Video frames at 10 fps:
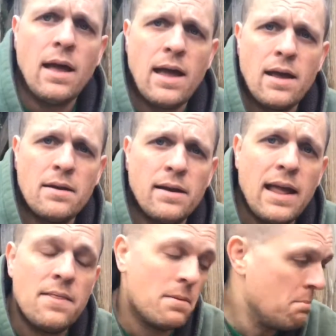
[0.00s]
And
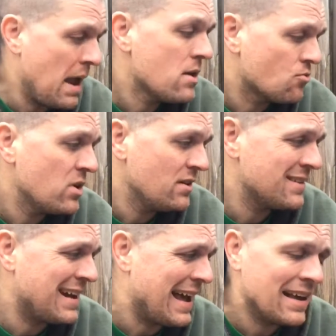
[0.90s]
again, the main
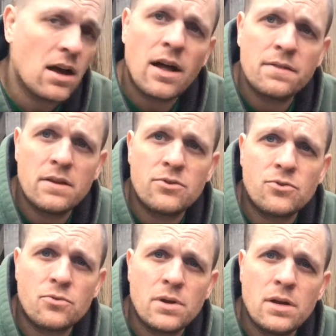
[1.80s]
reason I got this
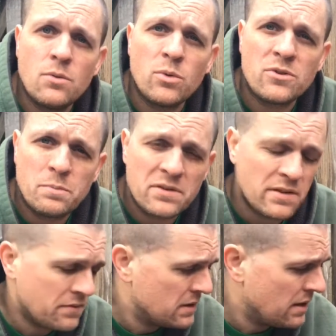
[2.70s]
tree was
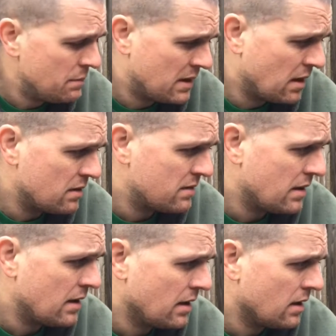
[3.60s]
specifically because
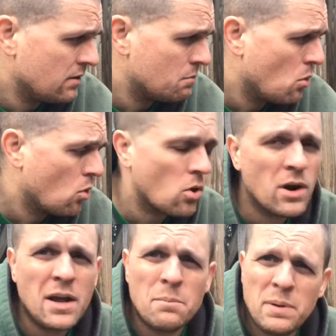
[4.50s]
it is more
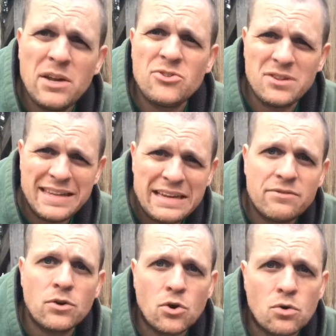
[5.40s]
peach
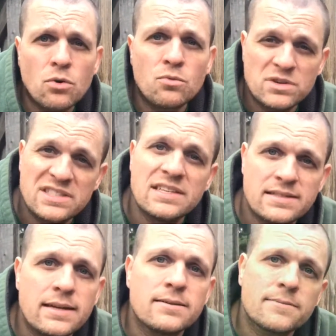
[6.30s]
leaf curl
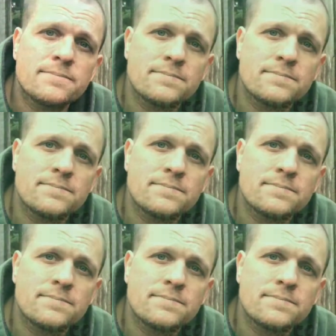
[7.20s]
resistant.